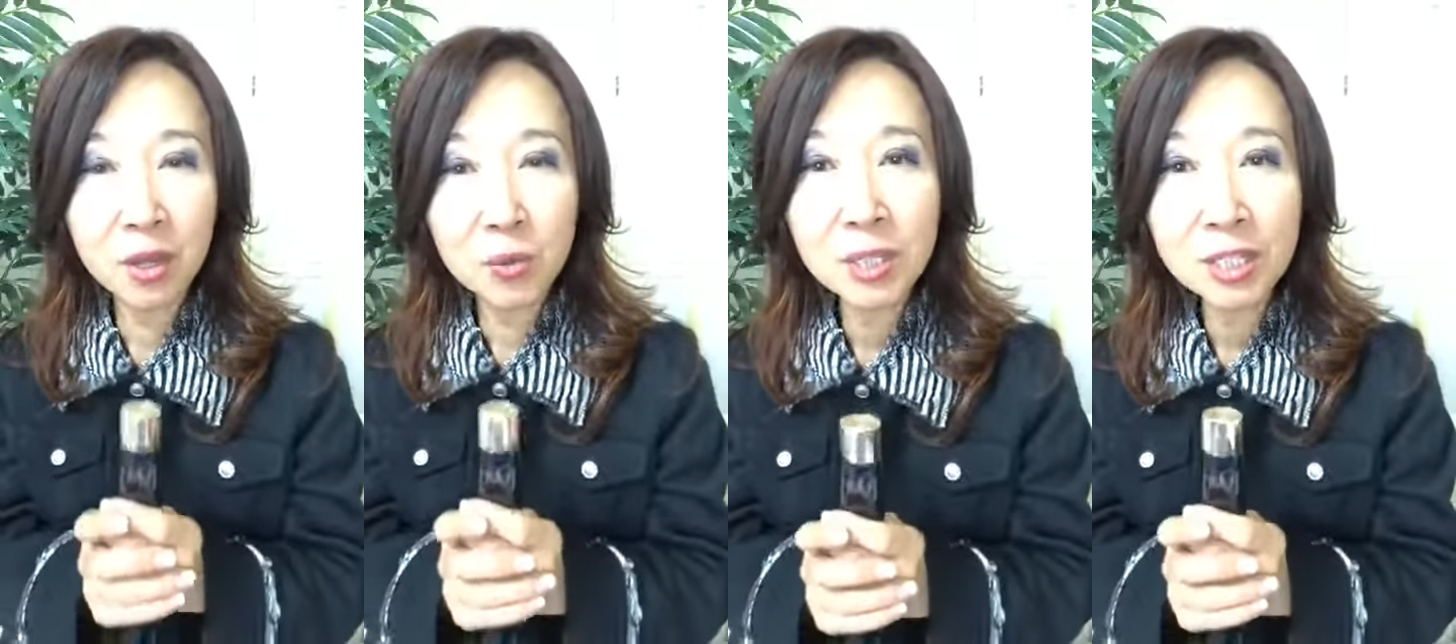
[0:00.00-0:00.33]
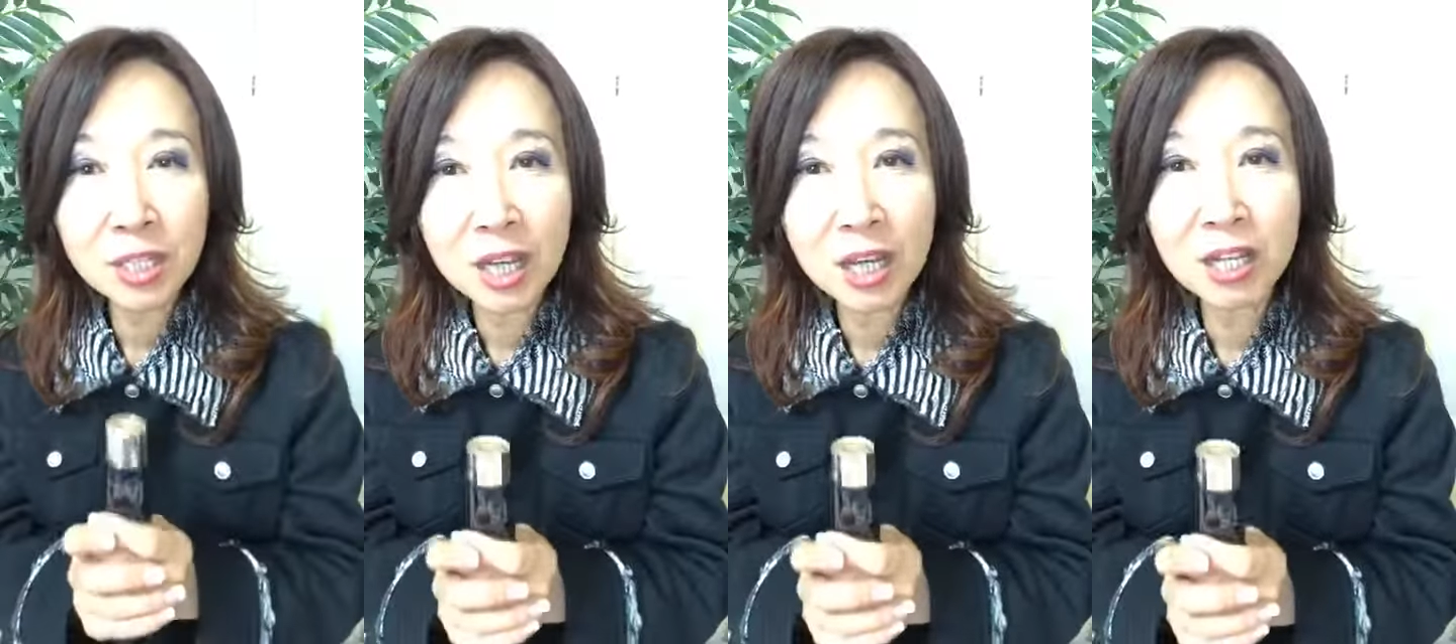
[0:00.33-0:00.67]

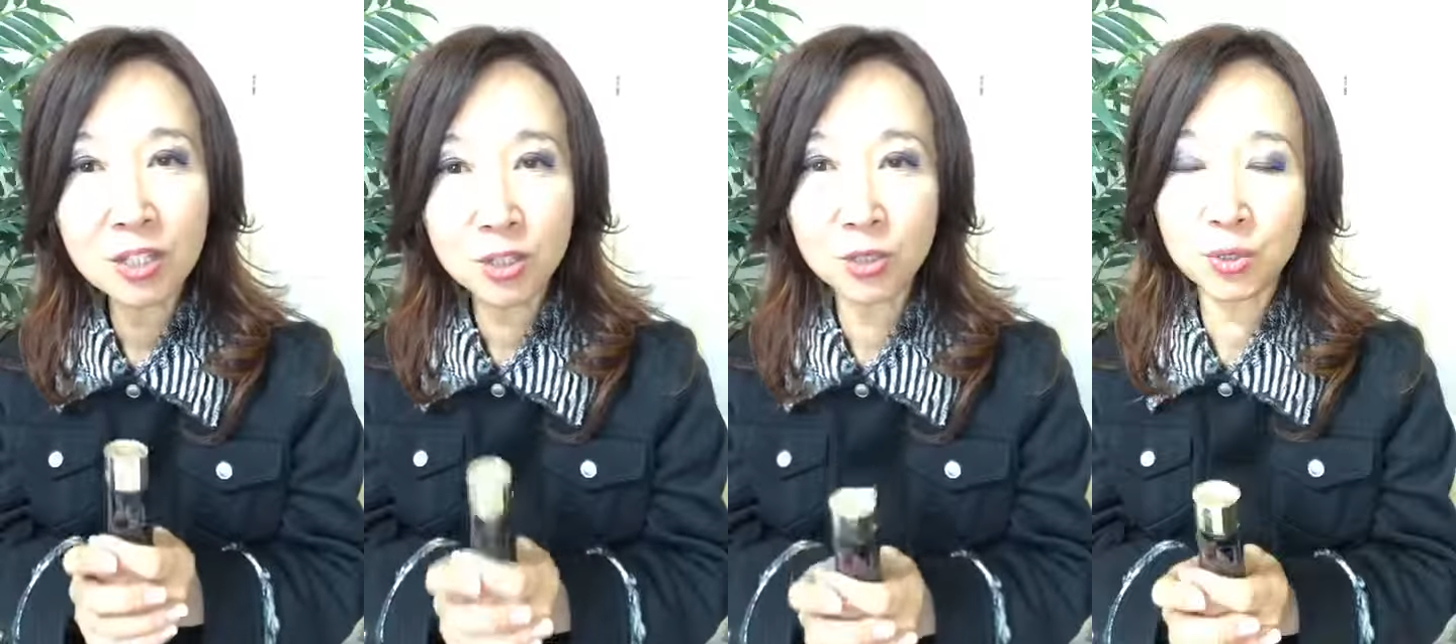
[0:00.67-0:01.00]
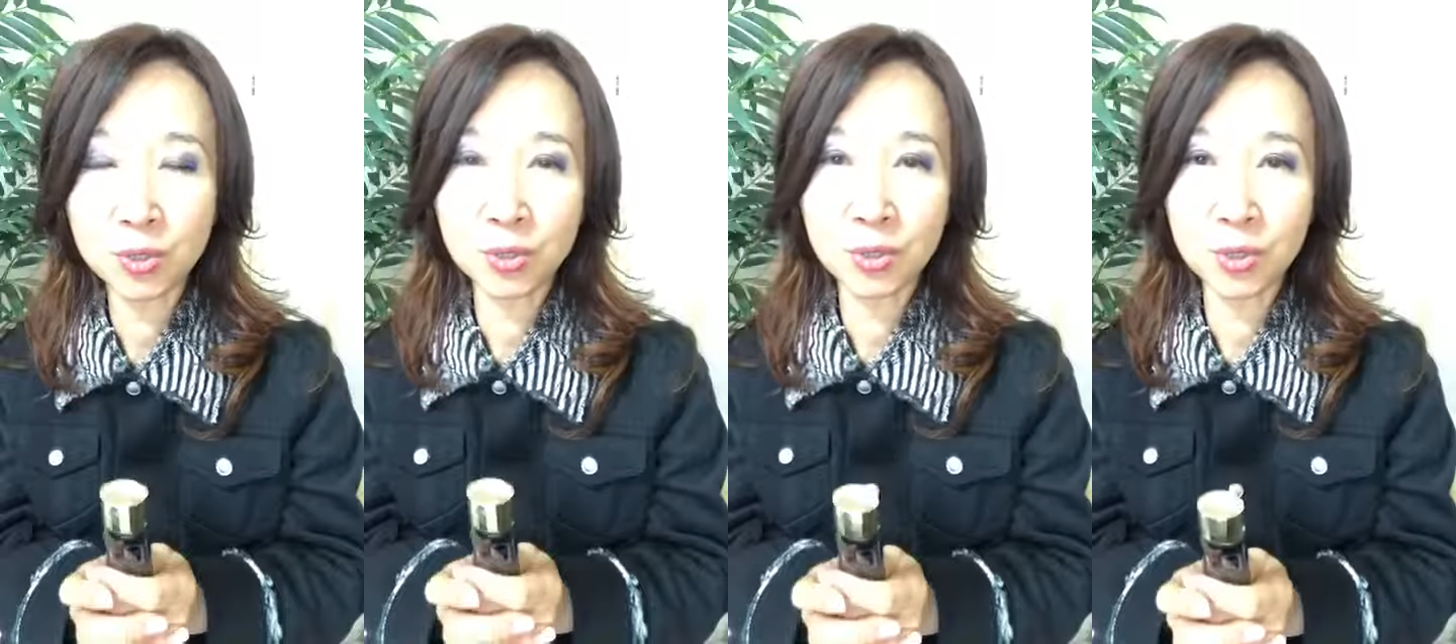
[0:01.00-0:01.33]
which color
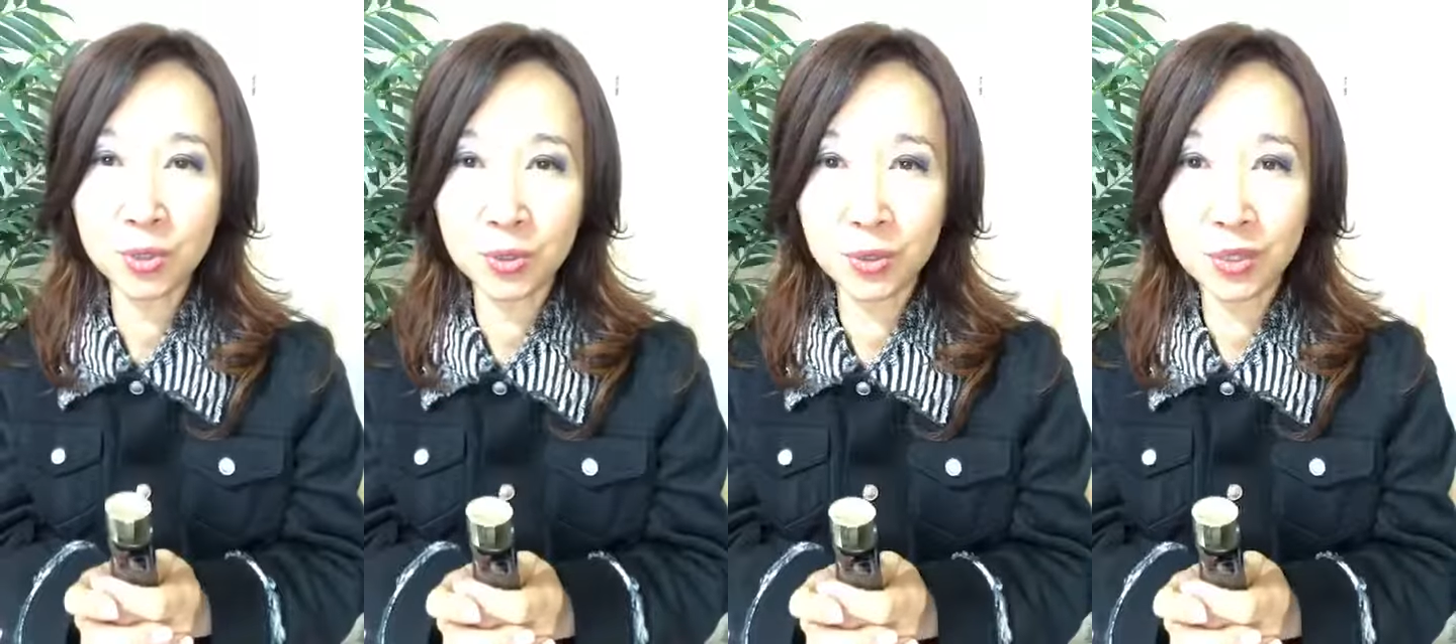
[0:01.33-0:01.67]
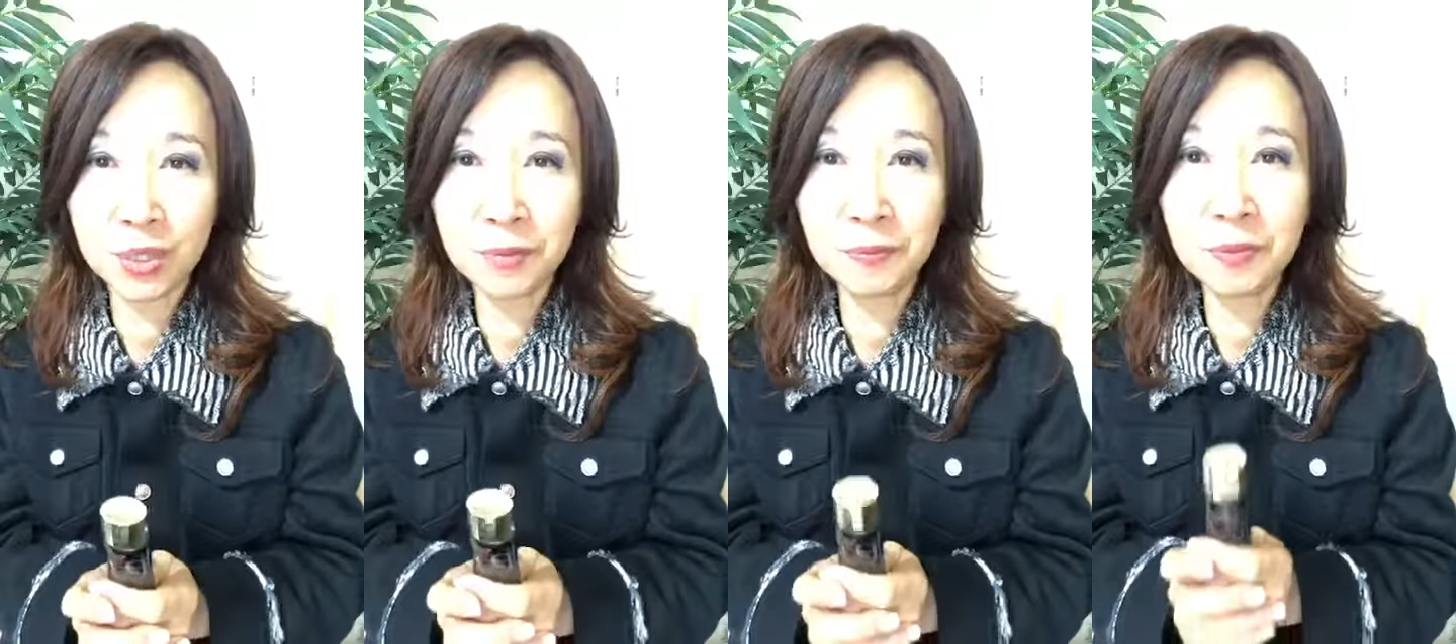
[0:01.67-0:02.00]
should you use?